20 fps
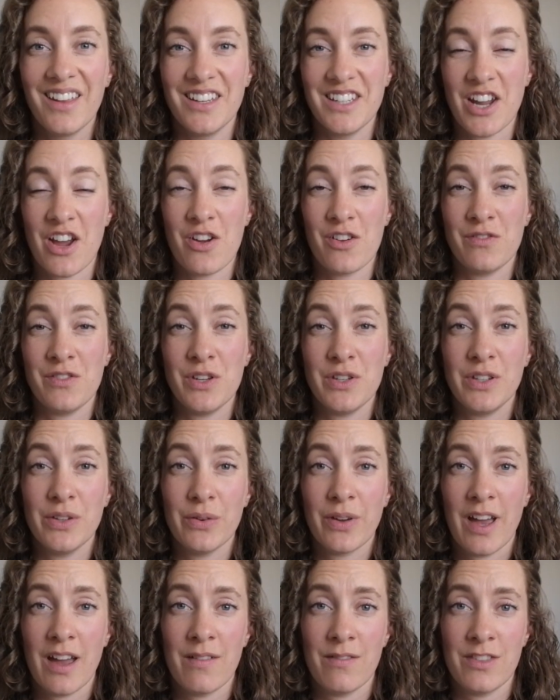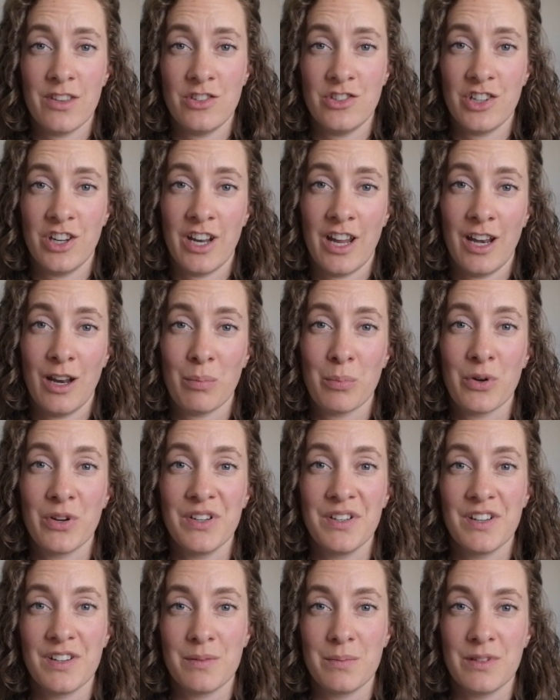Now, if you do have the genetic
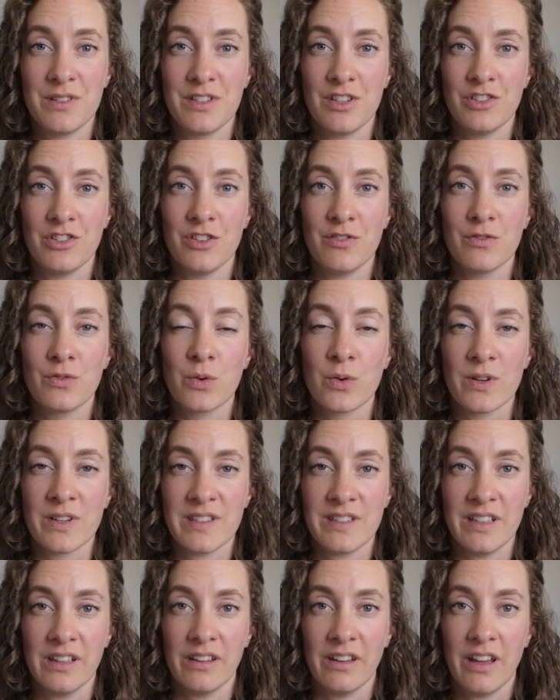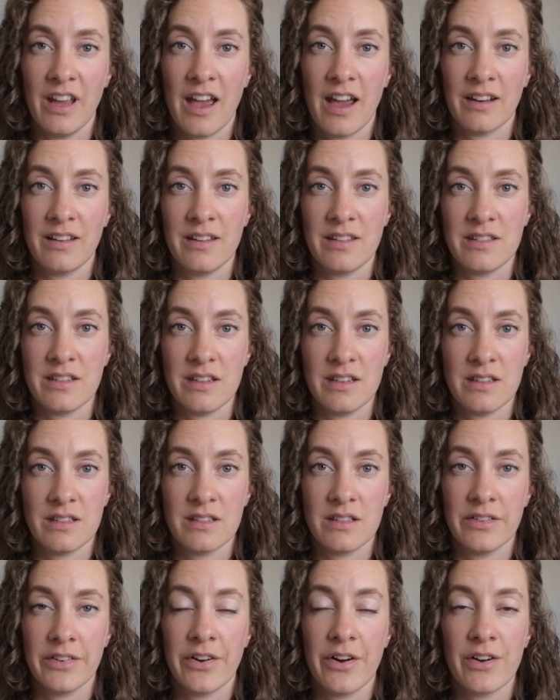predisposition for celiac
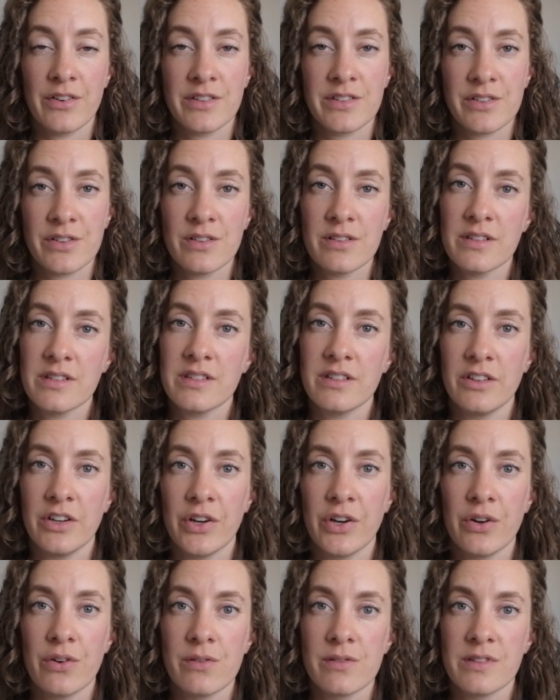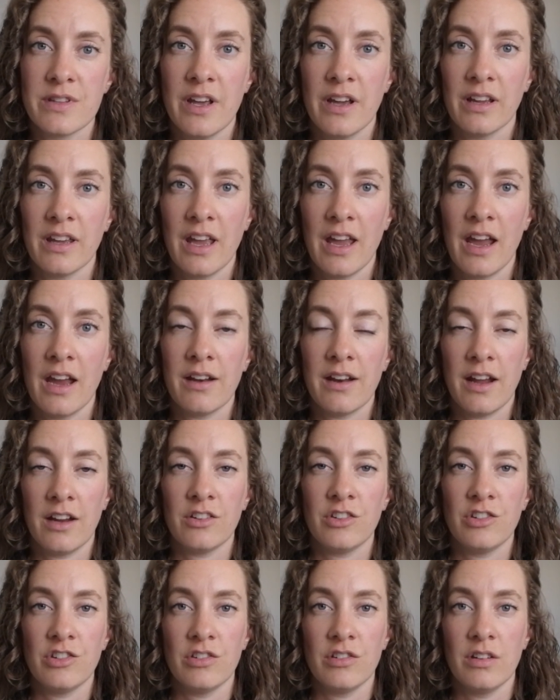disease, there are certain scenarios that can
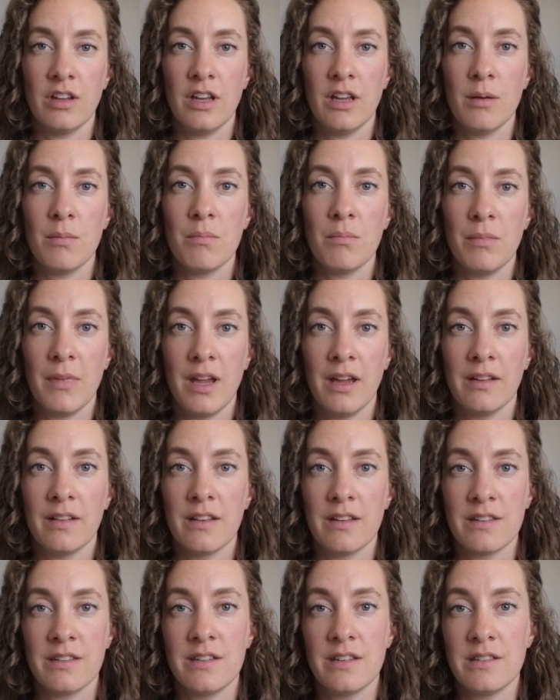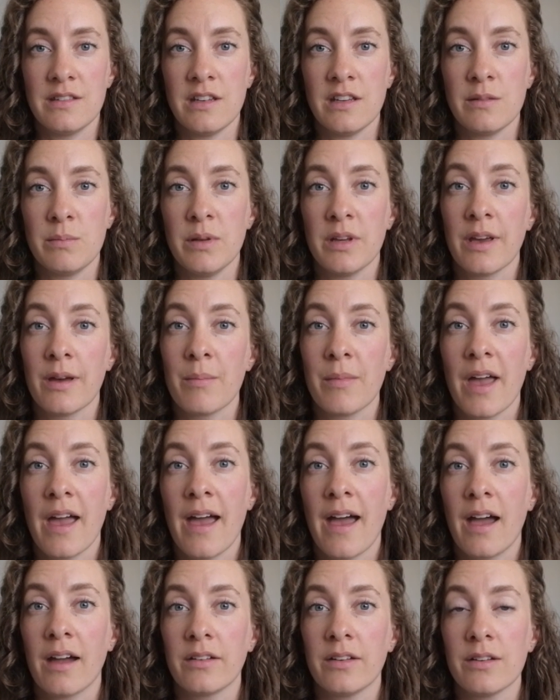actually make this disease become
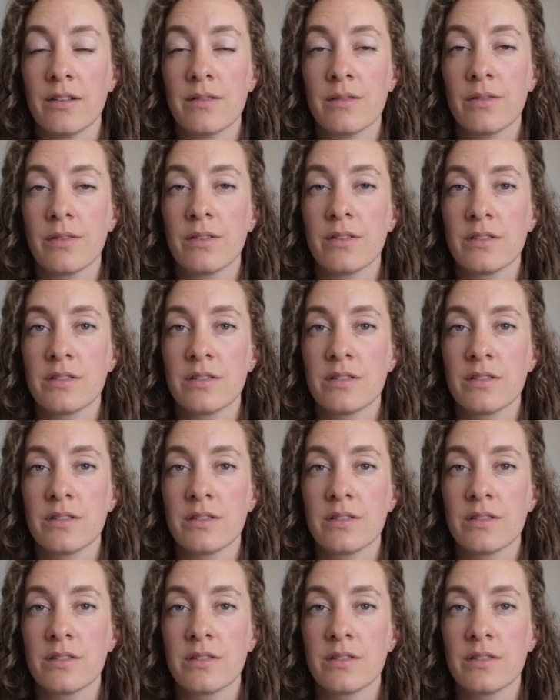active.